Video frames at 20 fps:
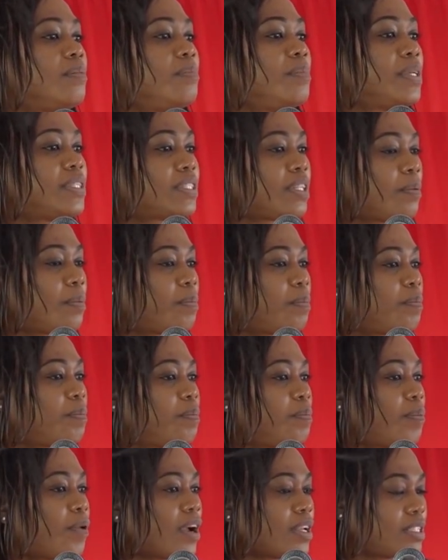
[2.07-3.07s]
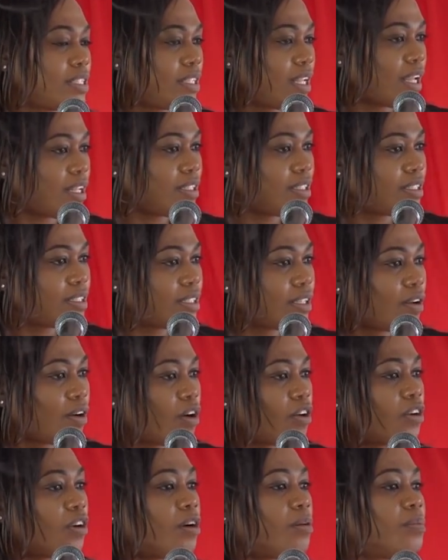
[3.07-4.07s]
Mr. President,
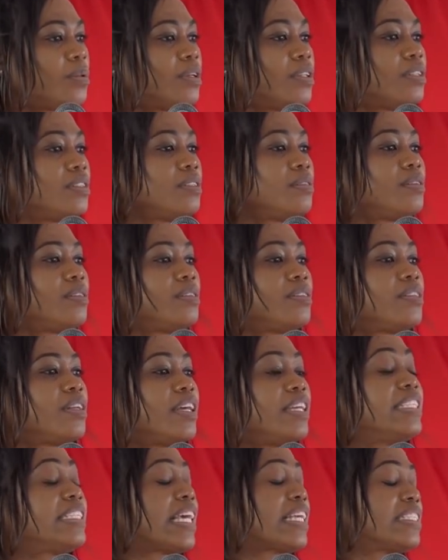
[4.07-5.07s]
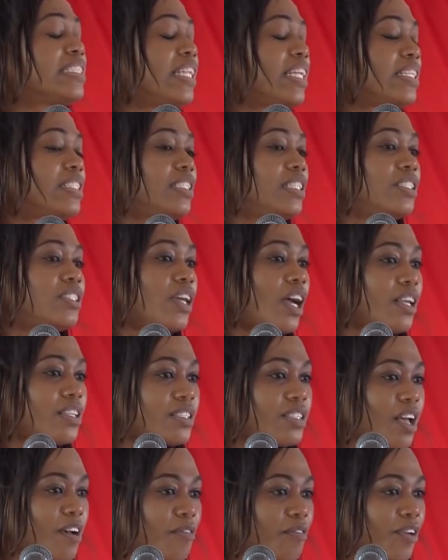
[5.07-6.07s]
Honorable His Excellency Charles
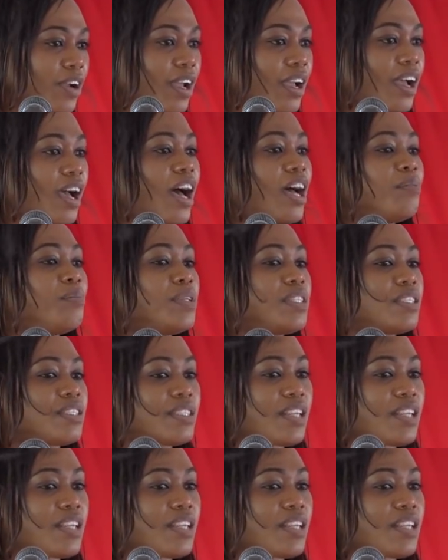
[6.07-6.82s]
Soufriere and Mr.